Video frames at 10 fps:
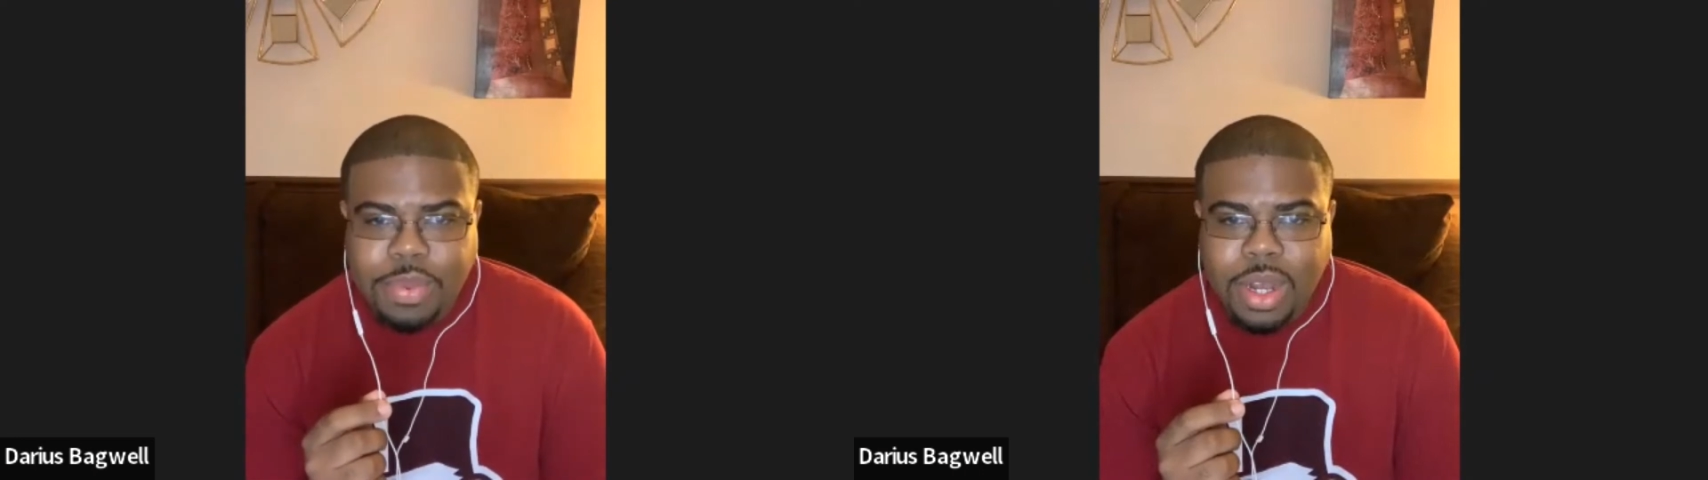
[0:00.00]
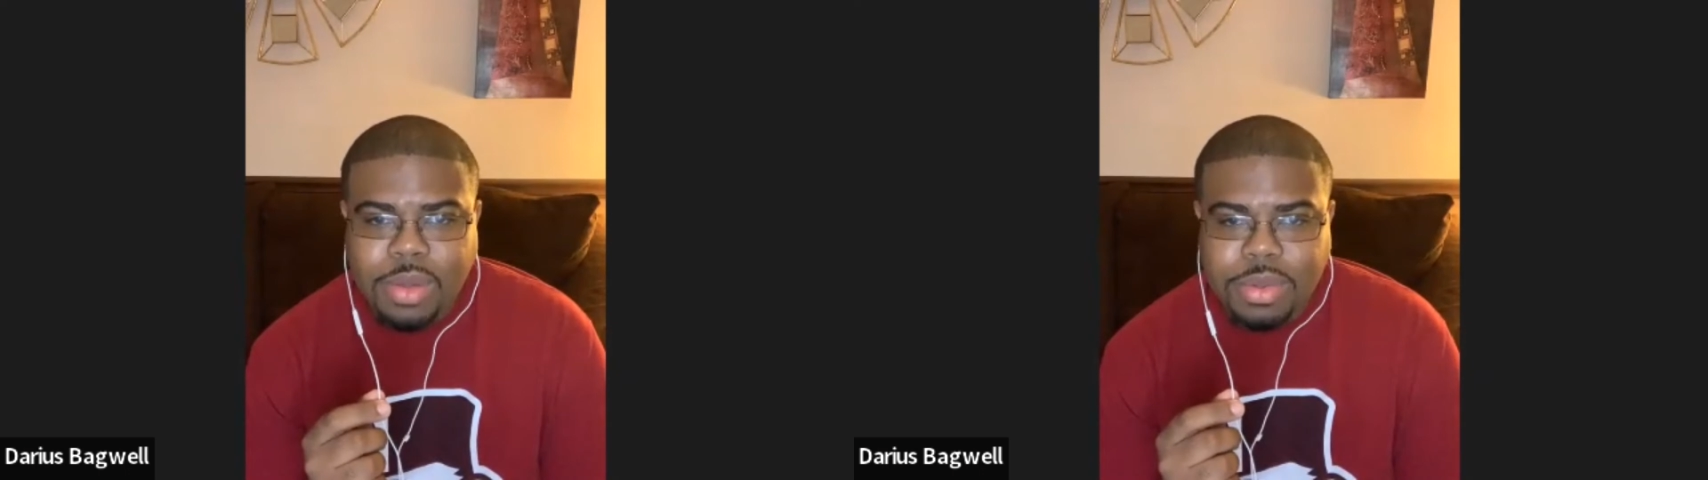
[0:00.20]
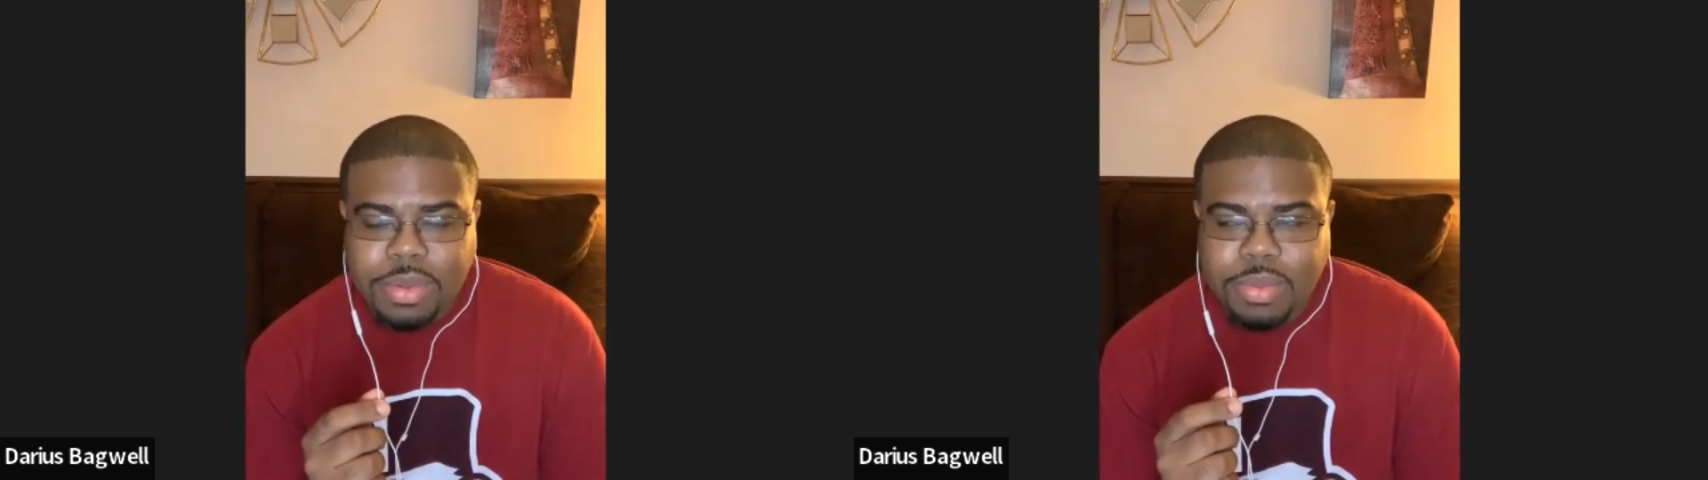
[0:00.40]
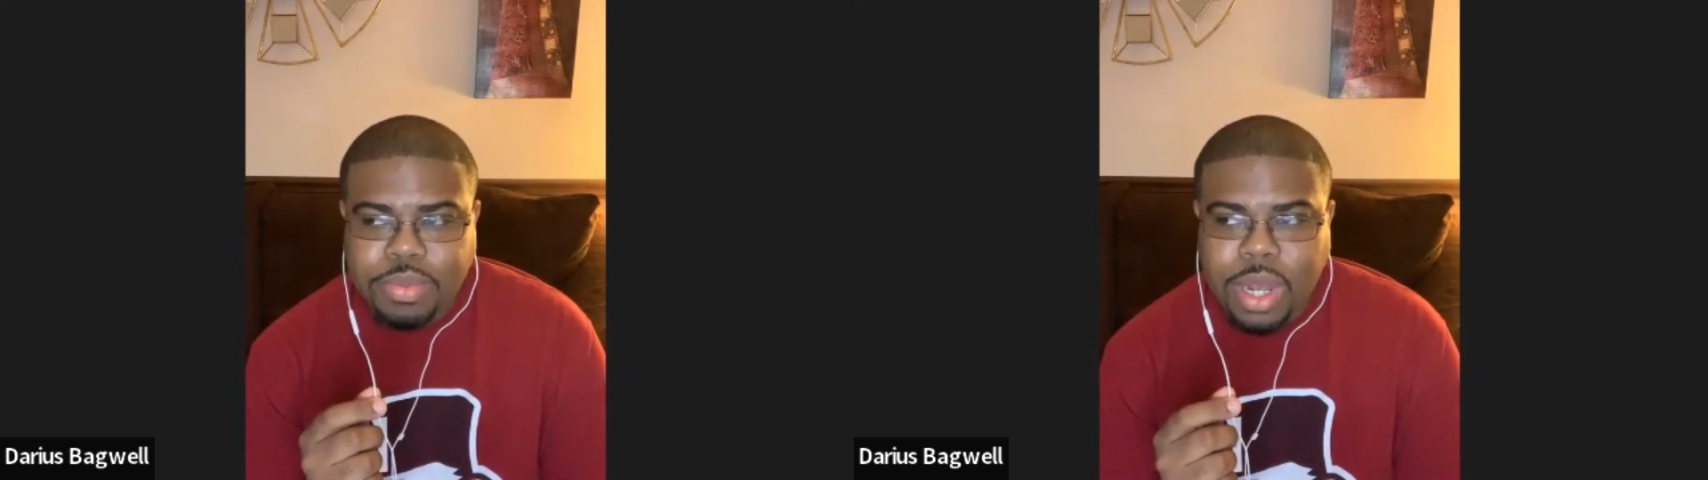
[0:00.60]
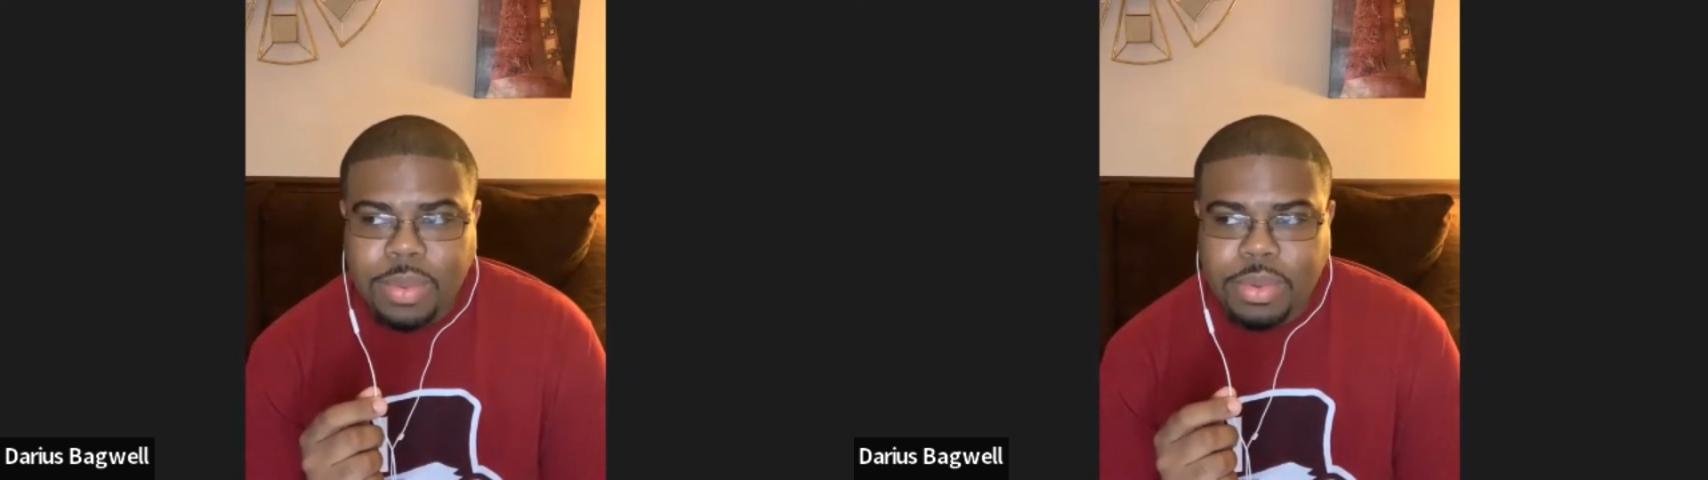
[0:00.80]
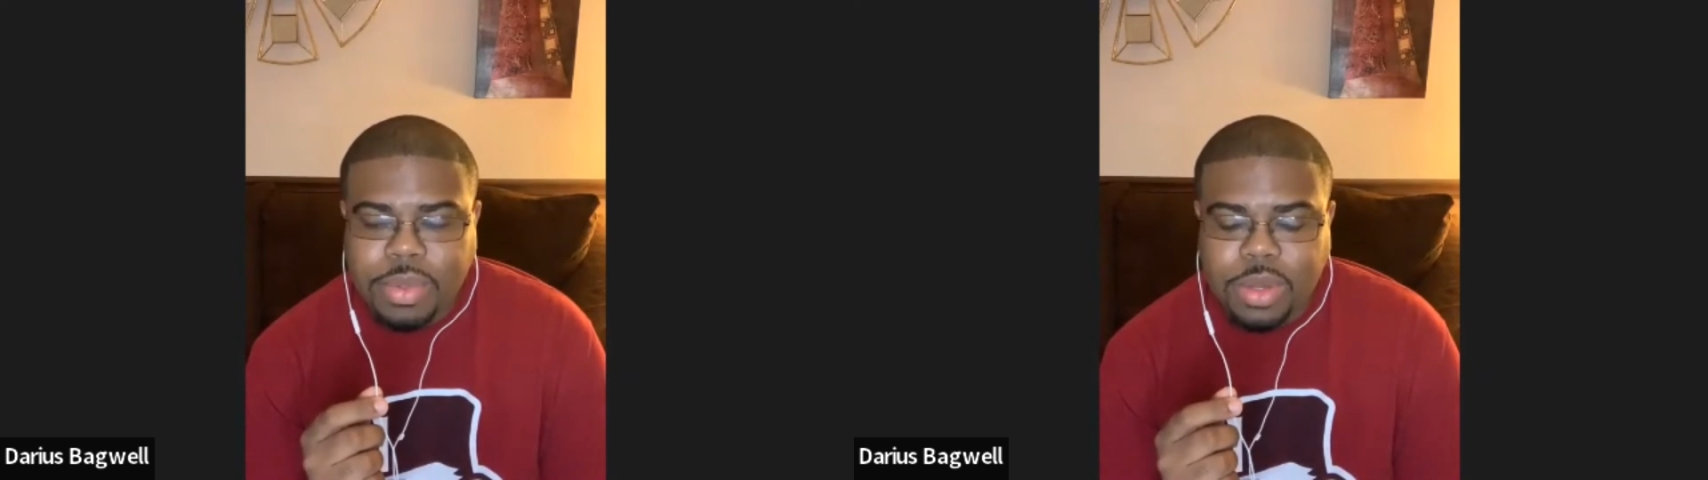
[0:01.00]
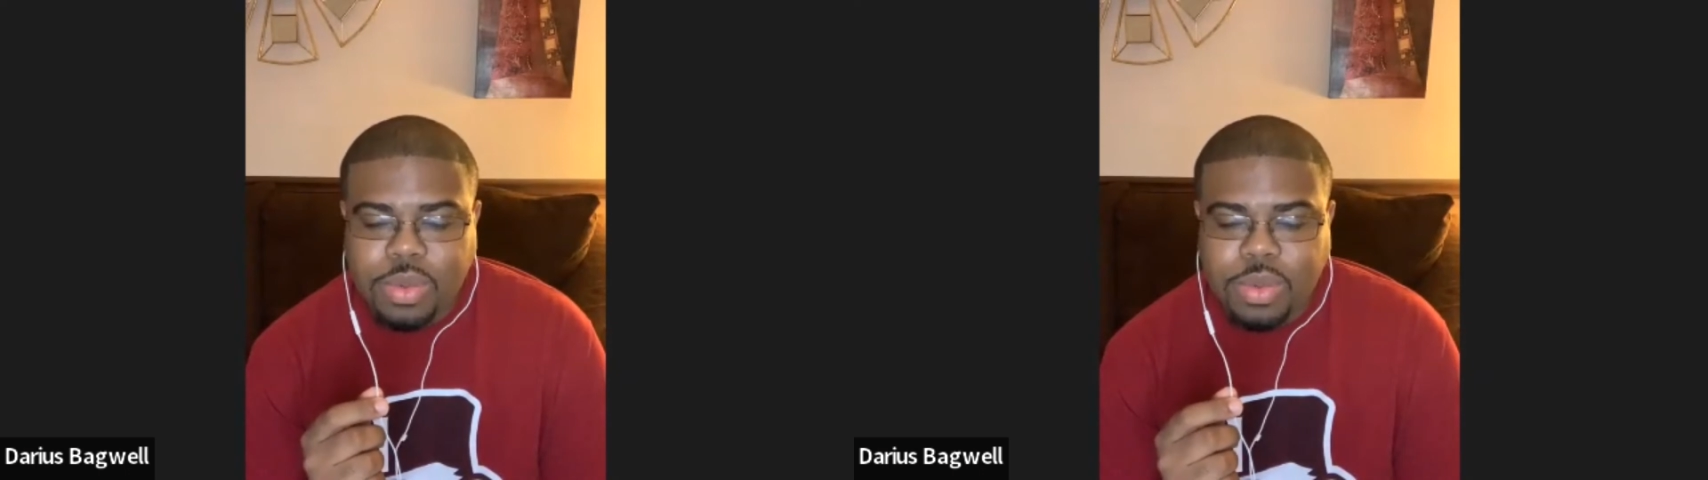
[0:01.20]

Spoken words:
probably